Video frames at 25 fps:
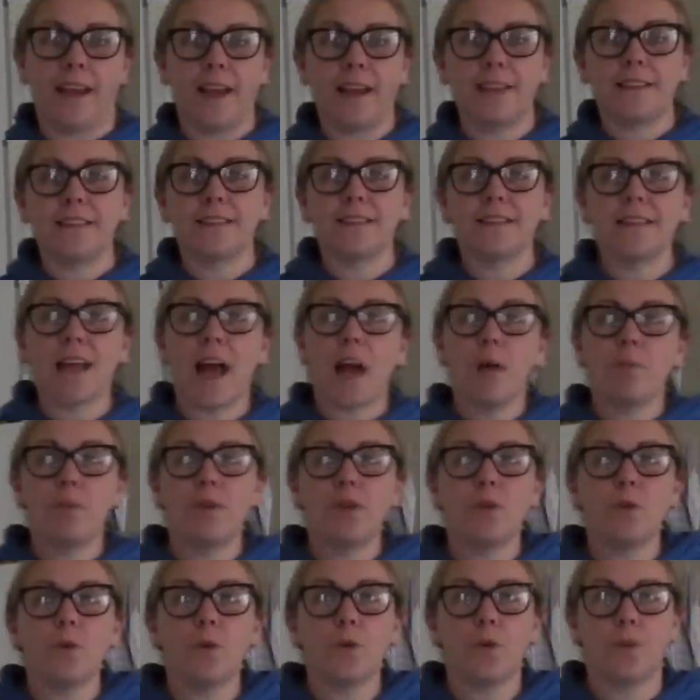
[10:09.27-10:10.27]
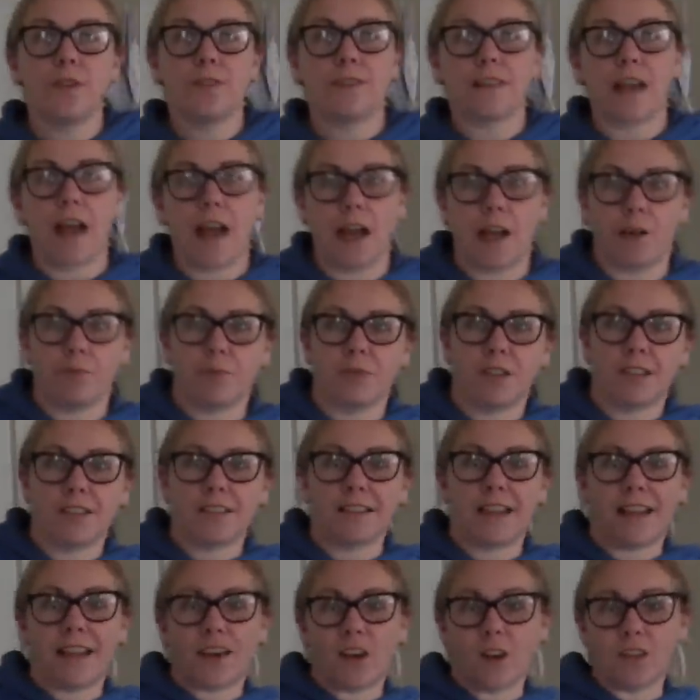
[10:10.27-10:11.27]
it doesn't happen all the time,
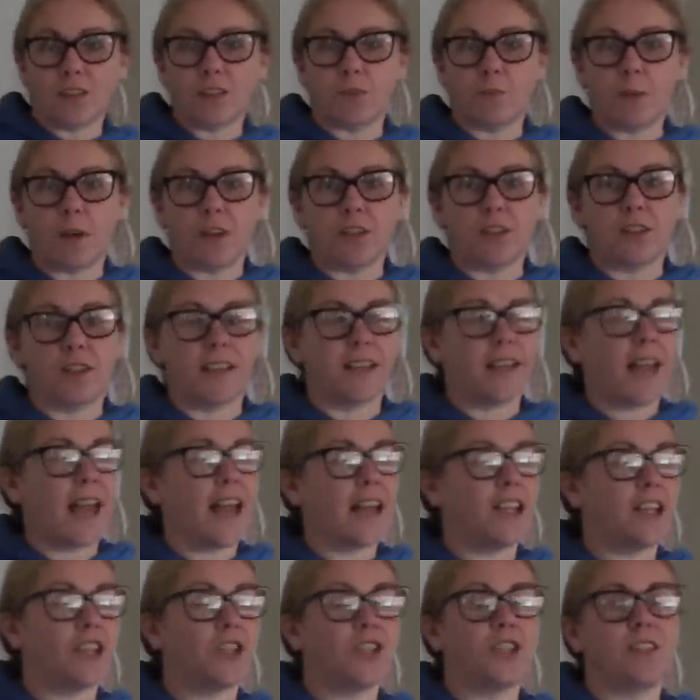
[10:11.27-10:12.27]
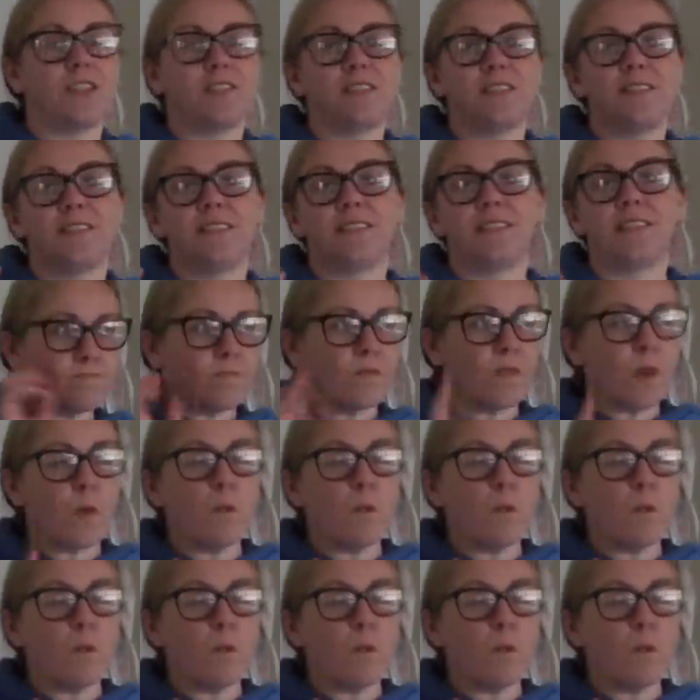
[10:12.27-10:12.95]
just like on special occasions,